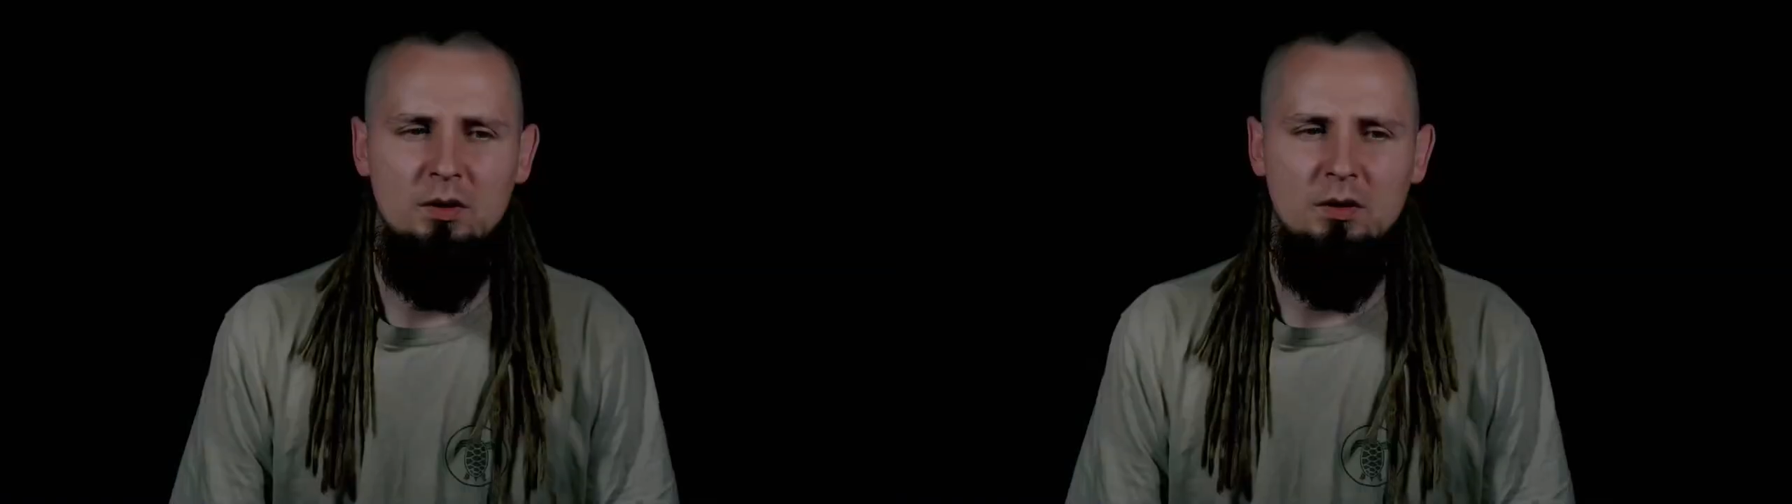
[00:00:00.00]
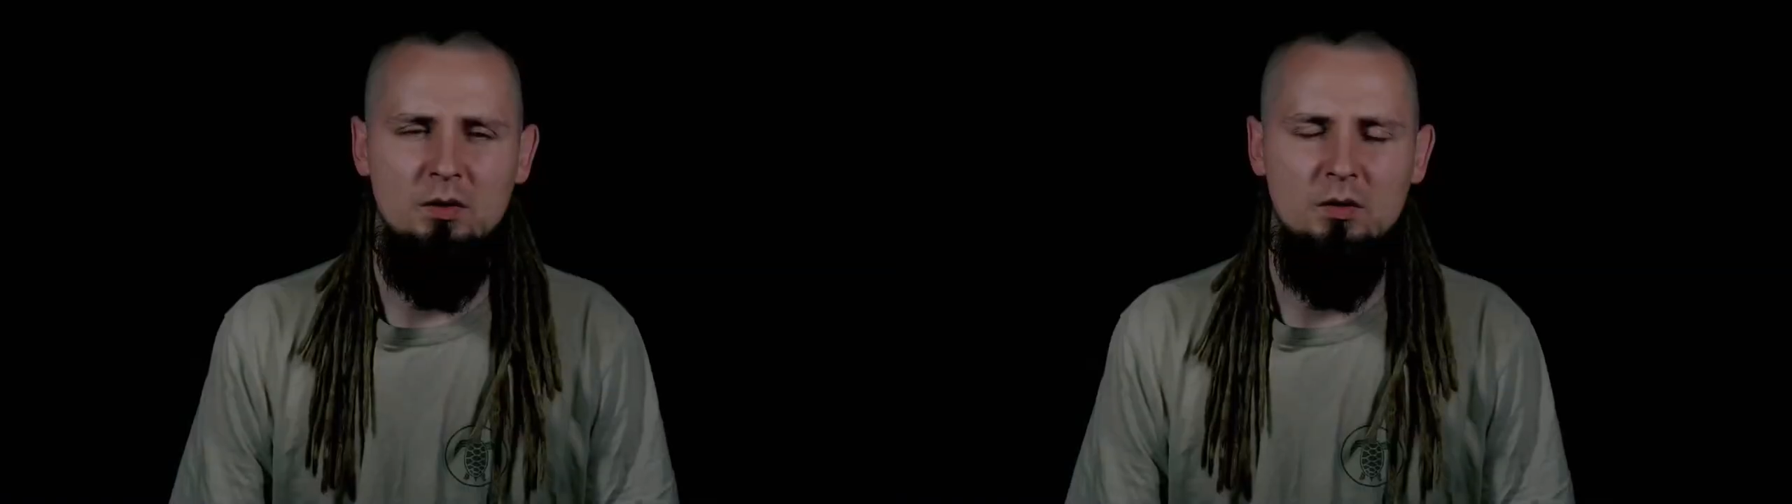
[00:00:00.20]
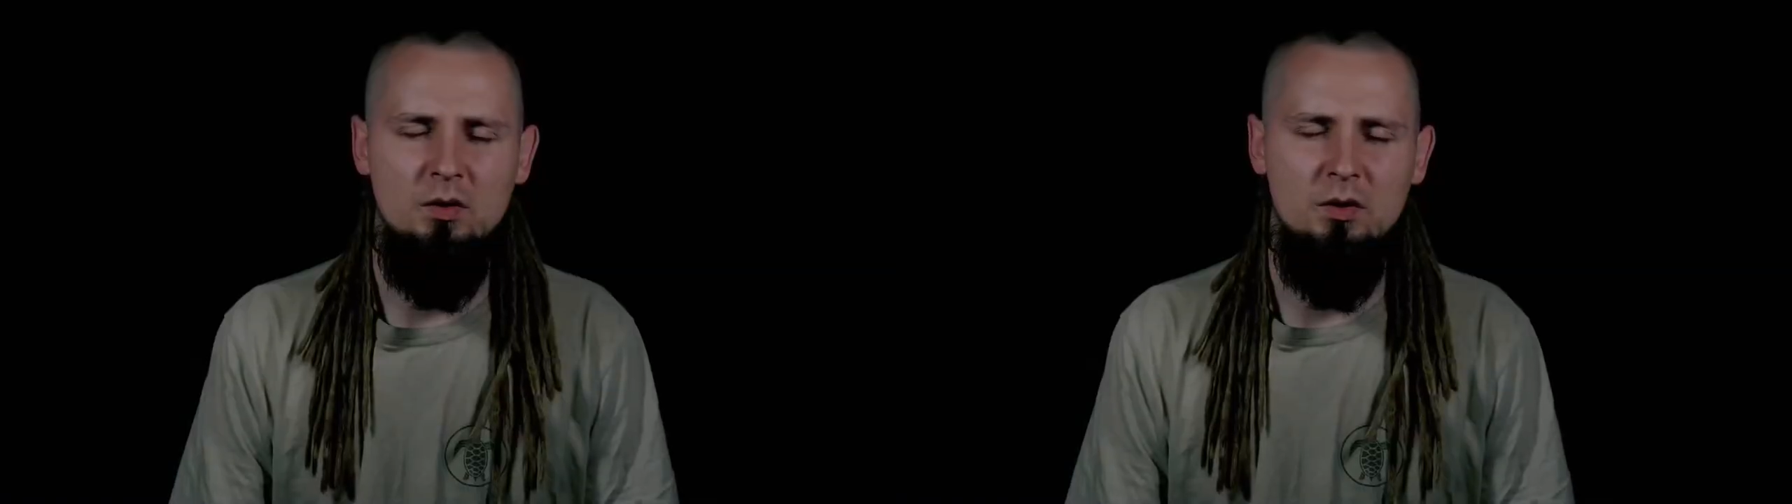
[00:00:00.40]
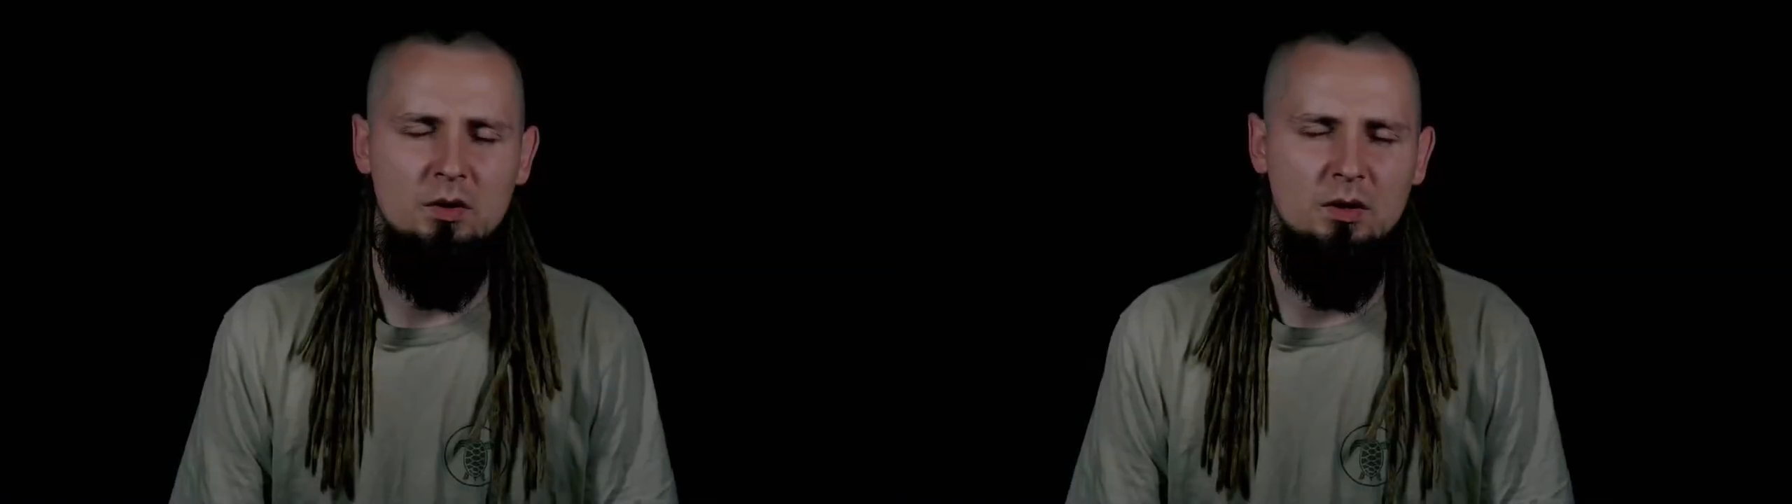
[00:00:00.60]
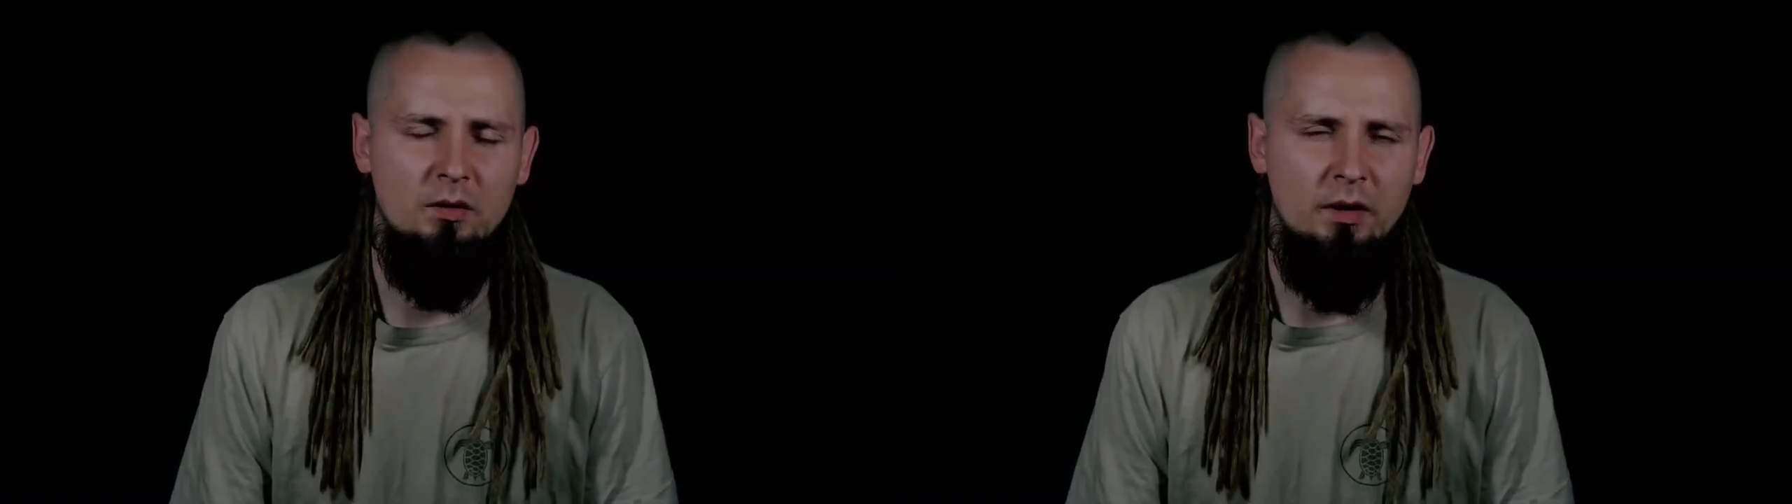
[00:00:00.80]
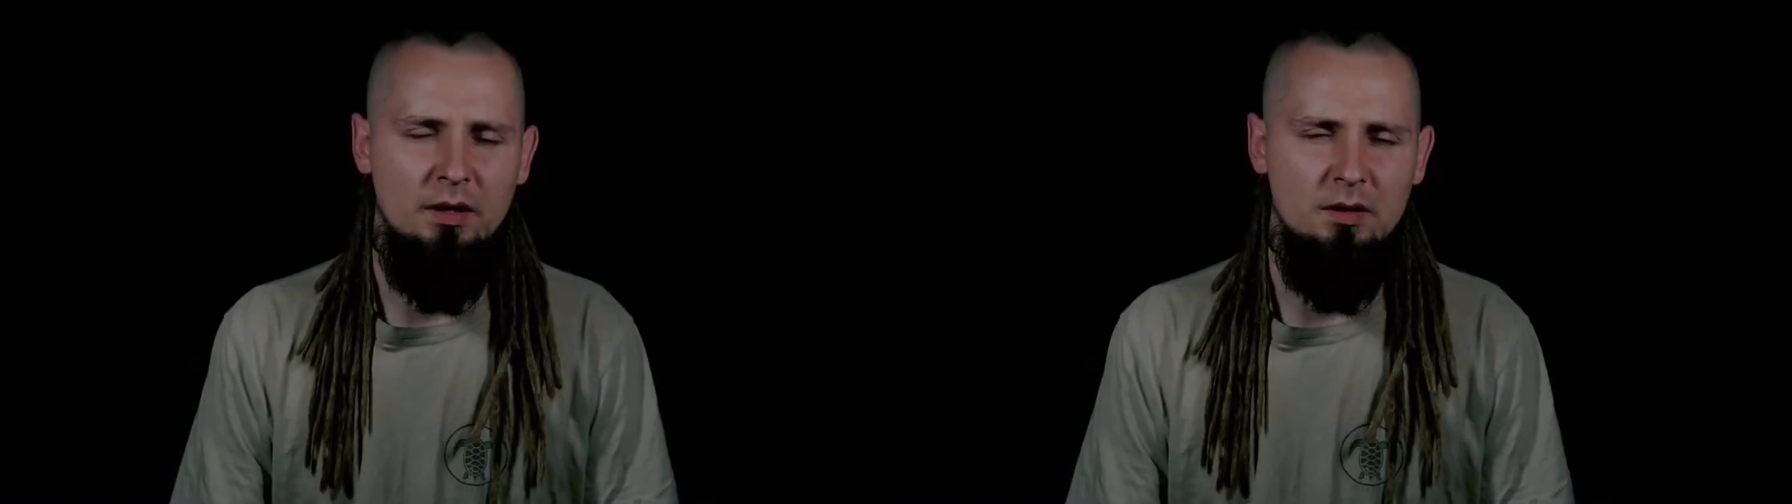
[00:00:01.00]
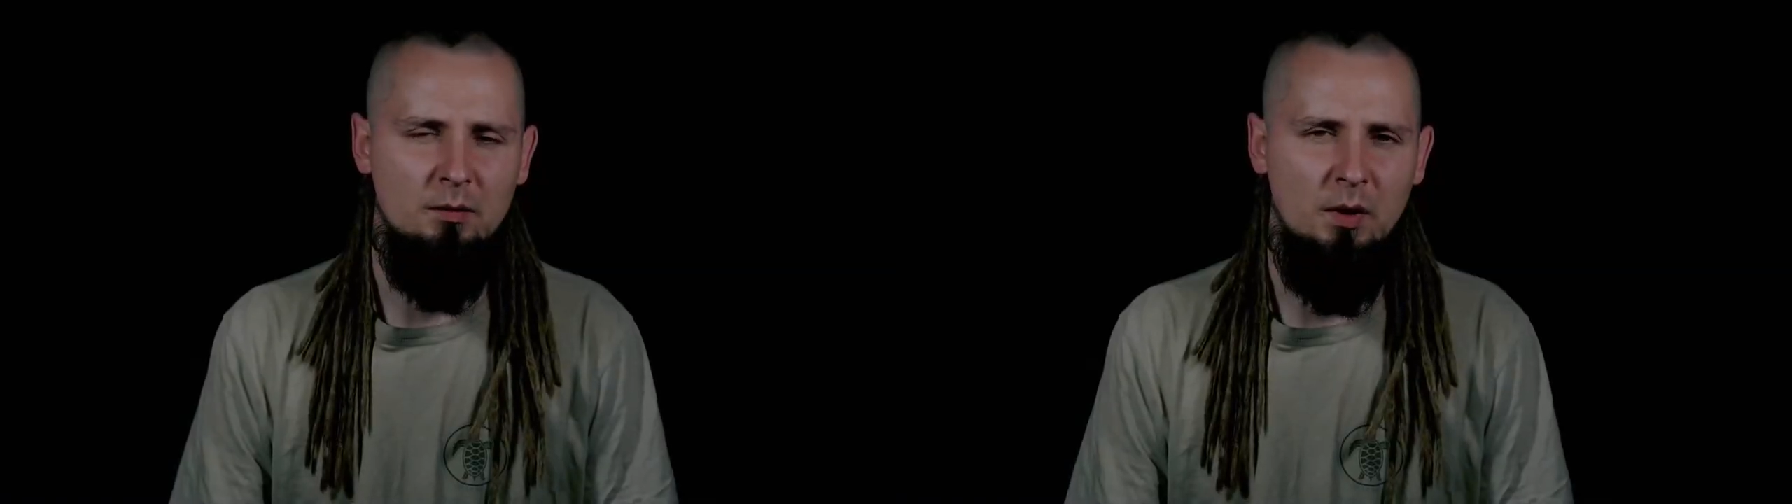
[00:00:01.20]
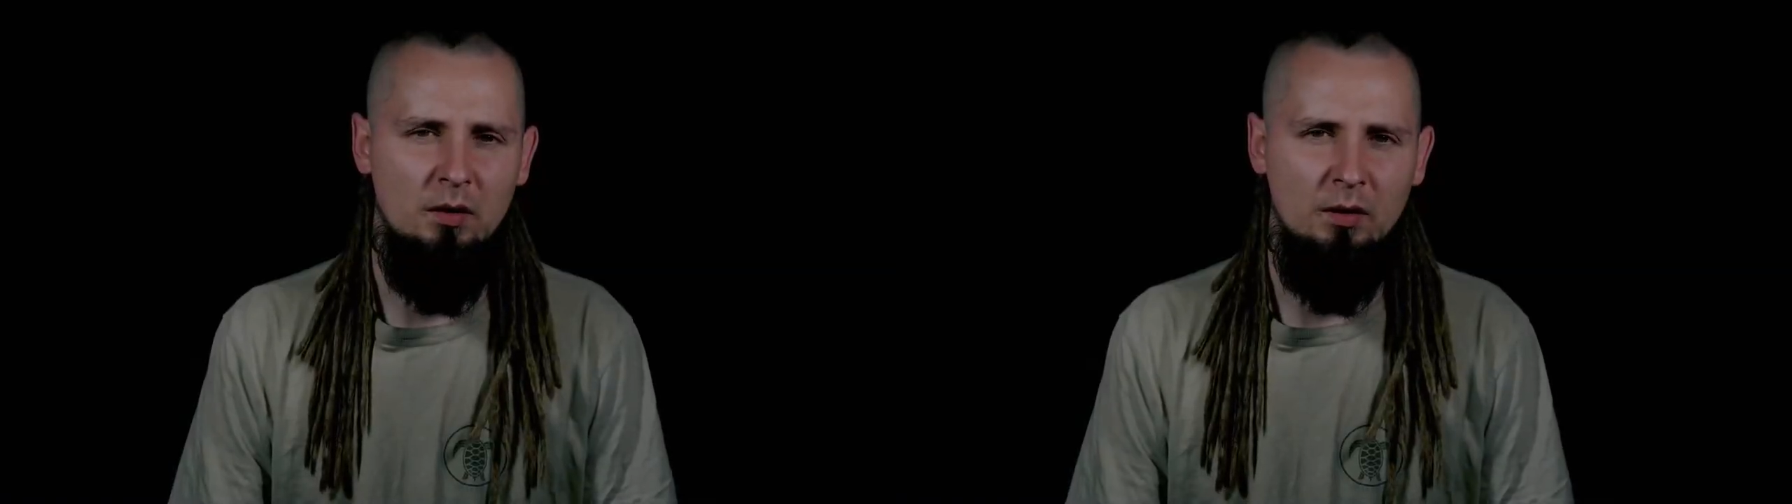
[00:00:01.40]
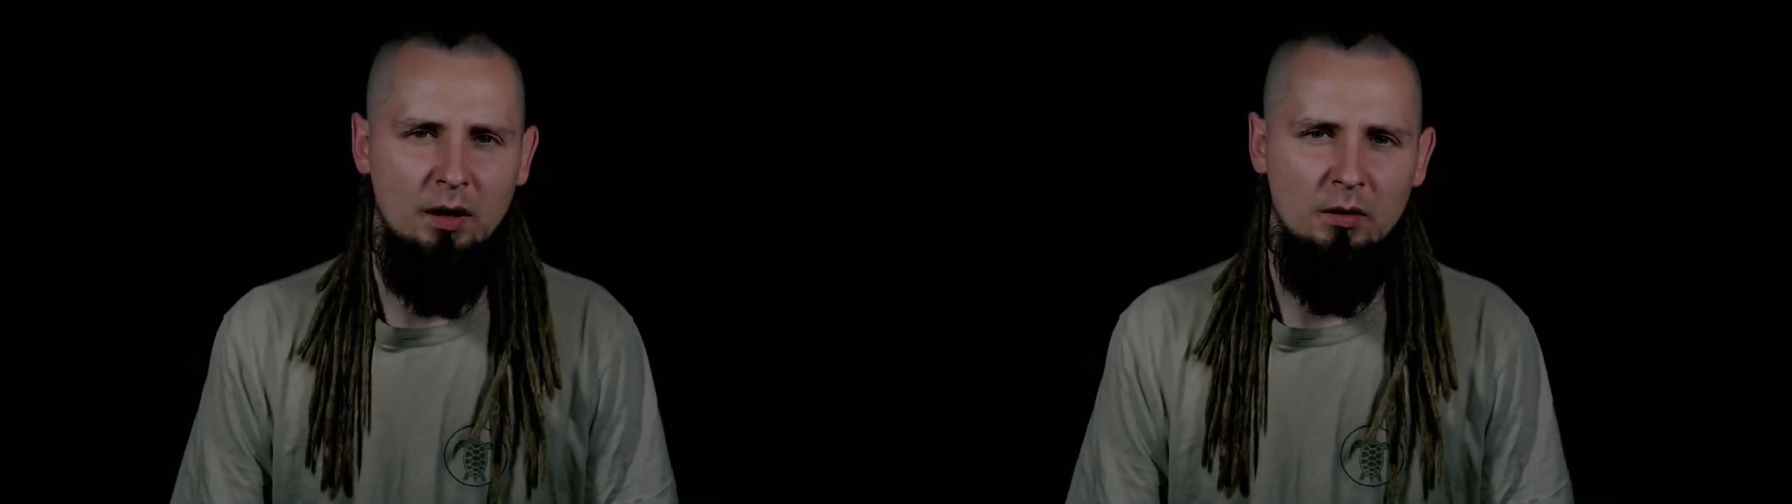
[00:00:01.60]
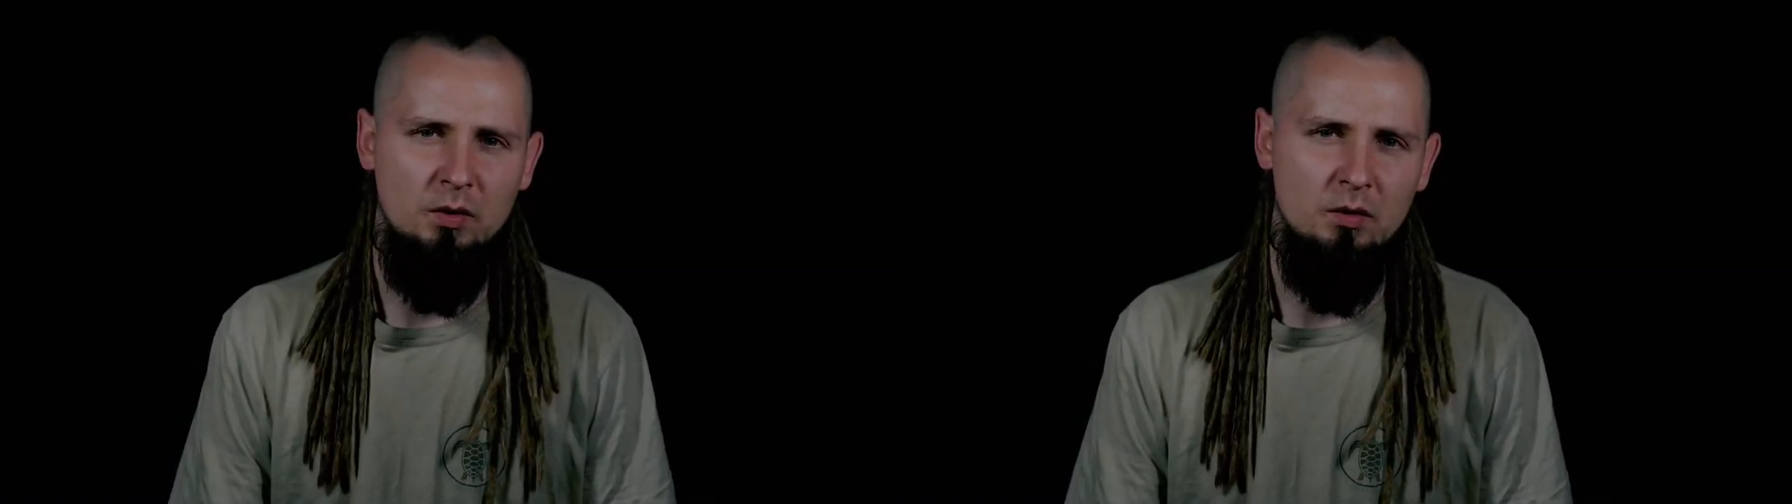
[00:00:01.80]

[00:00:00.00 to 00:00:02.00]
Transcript: need to stress about how